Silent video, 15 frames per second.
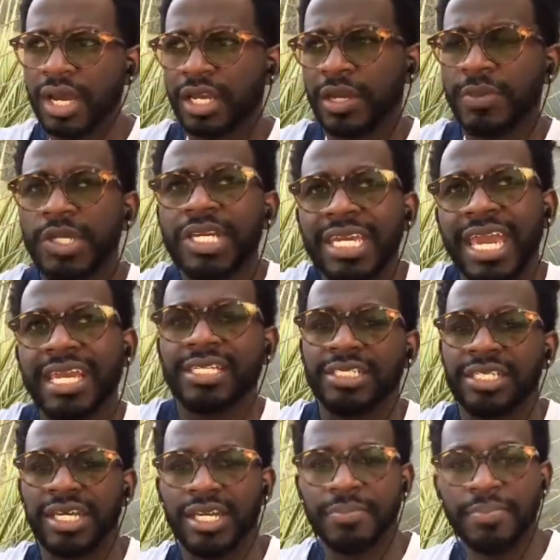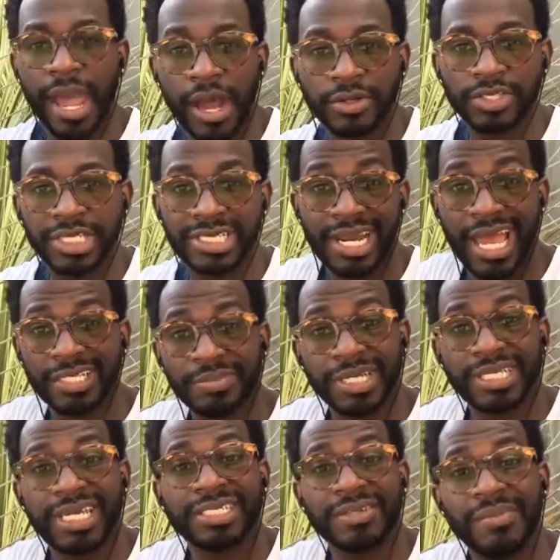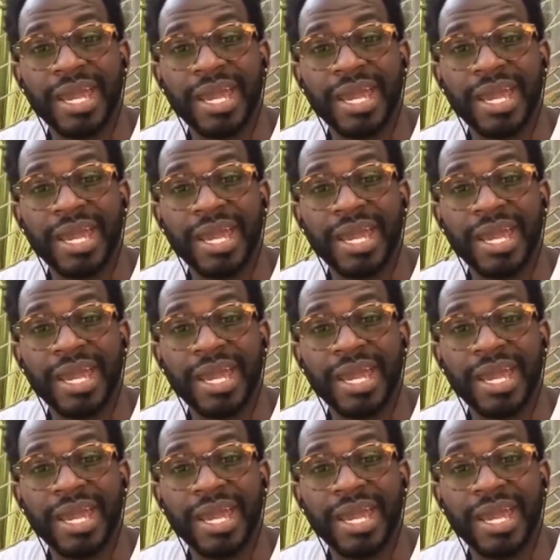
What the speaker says: communication, boundaries, and expectation